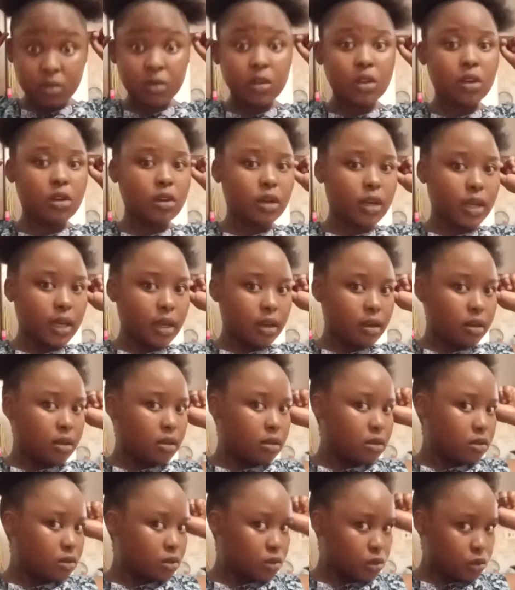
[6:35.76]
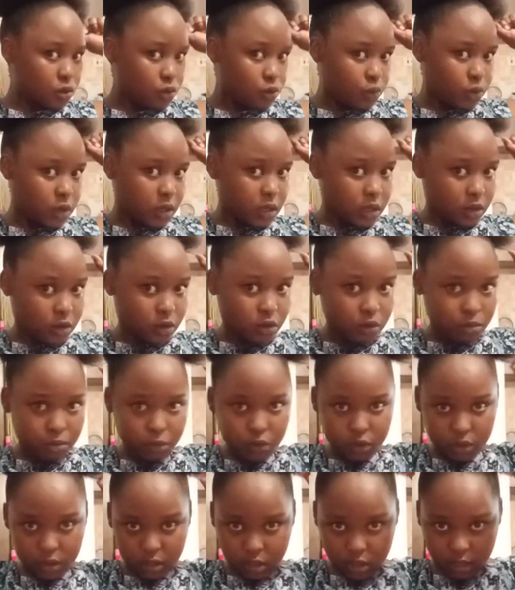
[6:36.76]
Okay, so we are
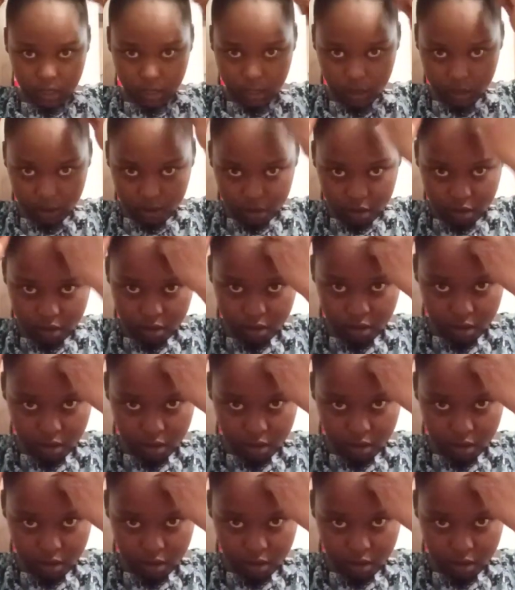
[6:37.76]
almost there.